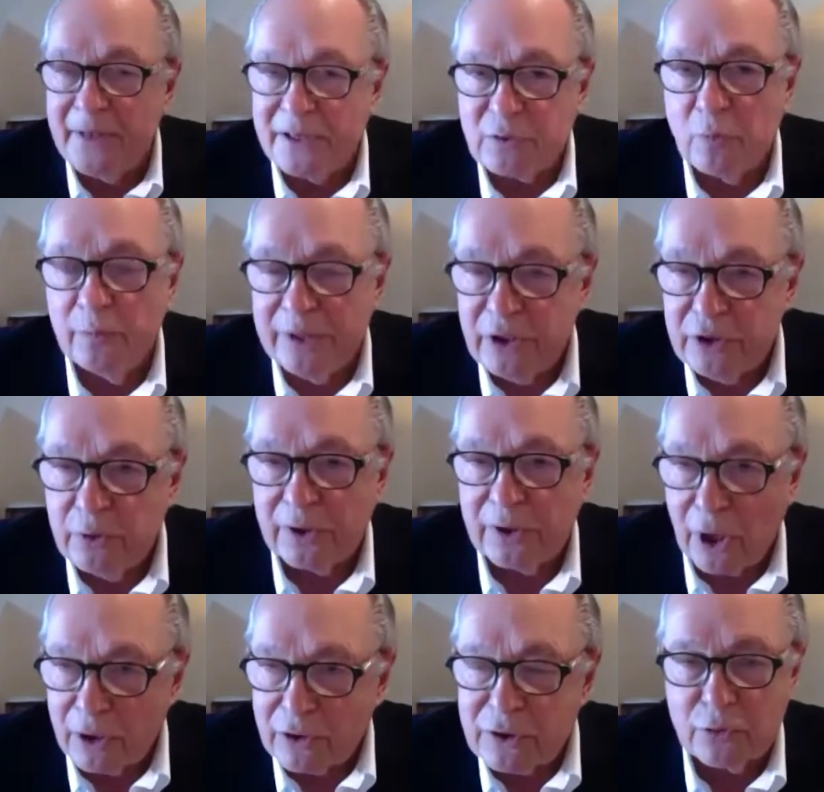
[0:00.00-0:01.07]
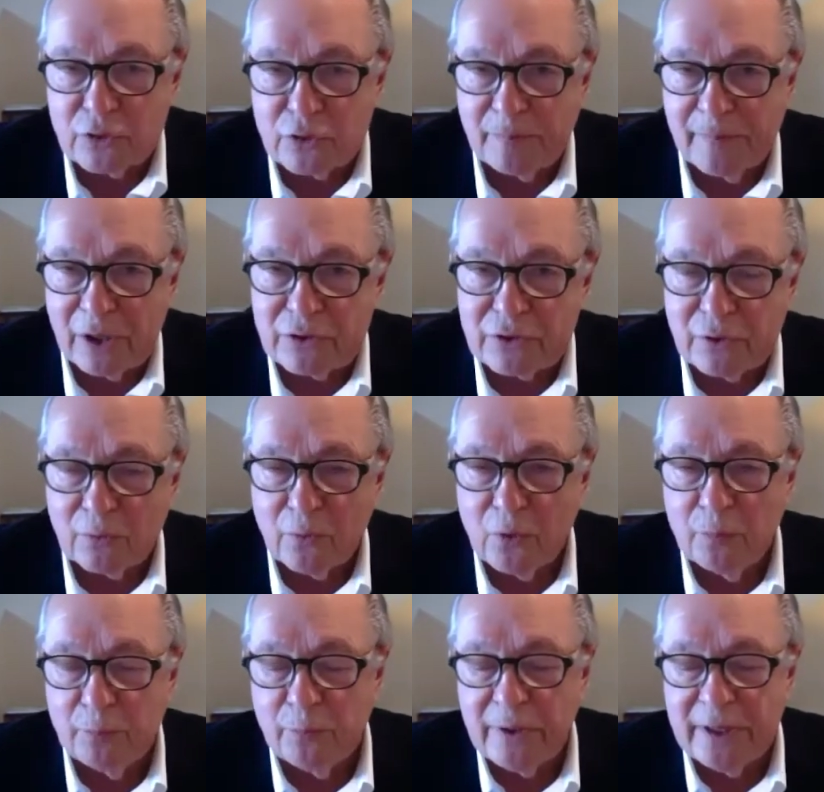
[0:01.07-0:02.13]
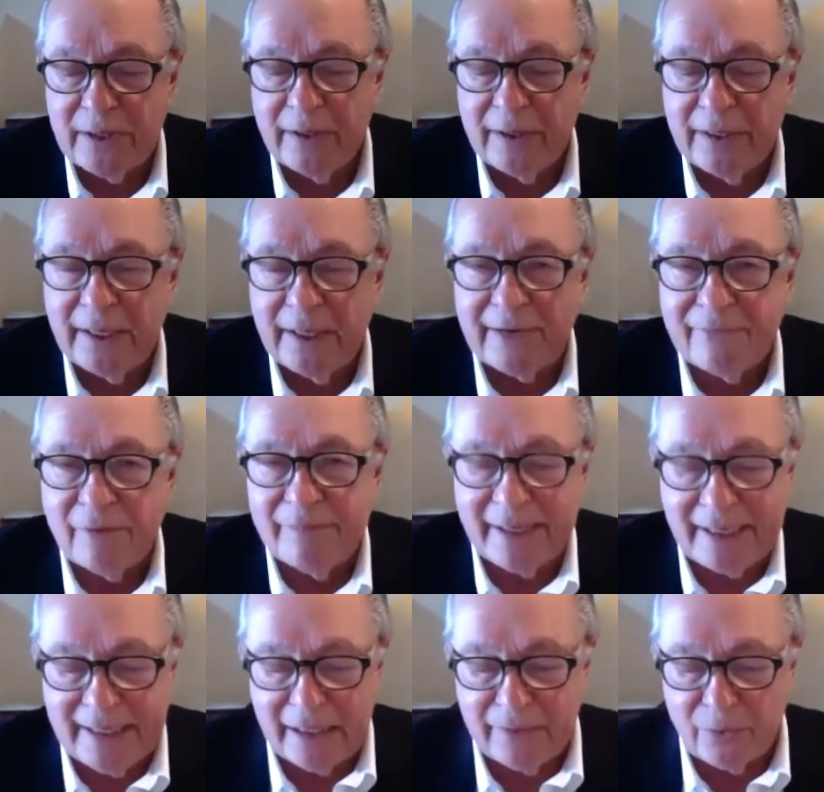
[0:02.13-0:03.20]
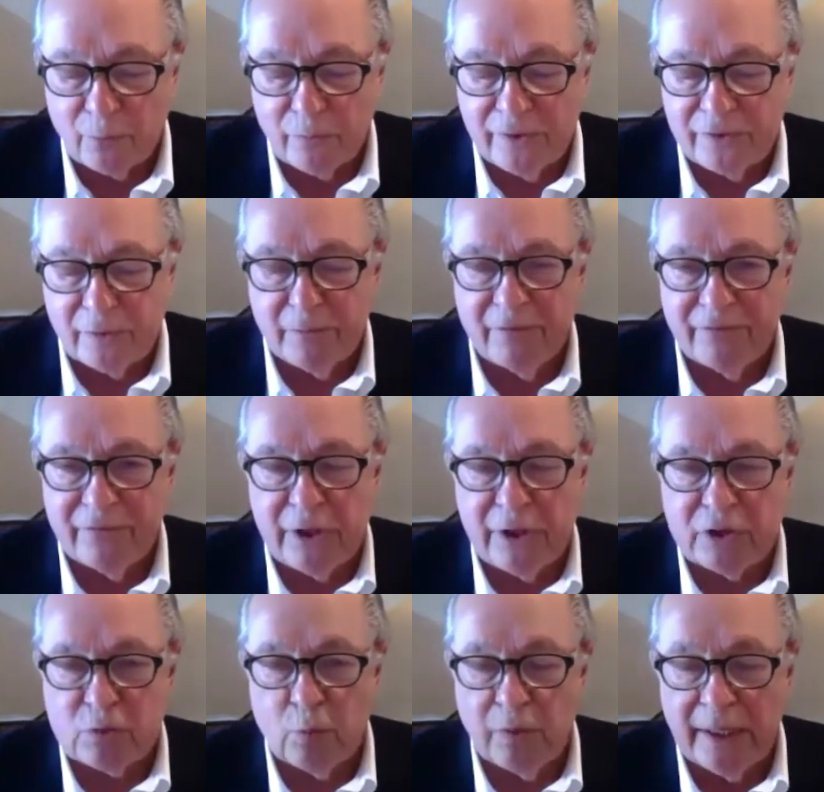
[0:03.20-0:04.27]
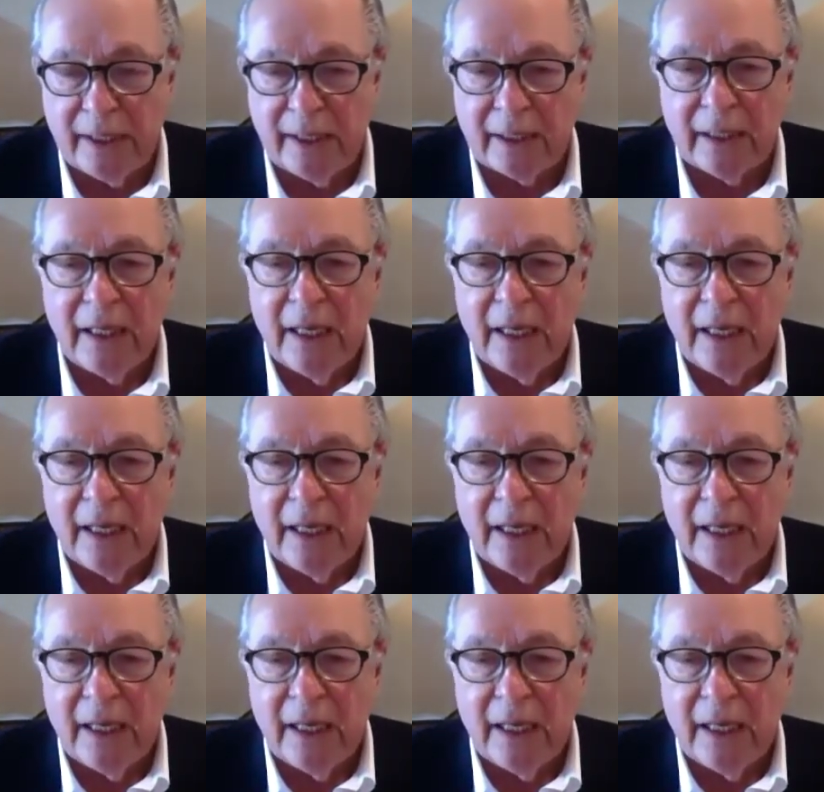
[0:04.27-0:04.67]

what we do at our Toastmaster group. We get everybody in the rhythm of each week.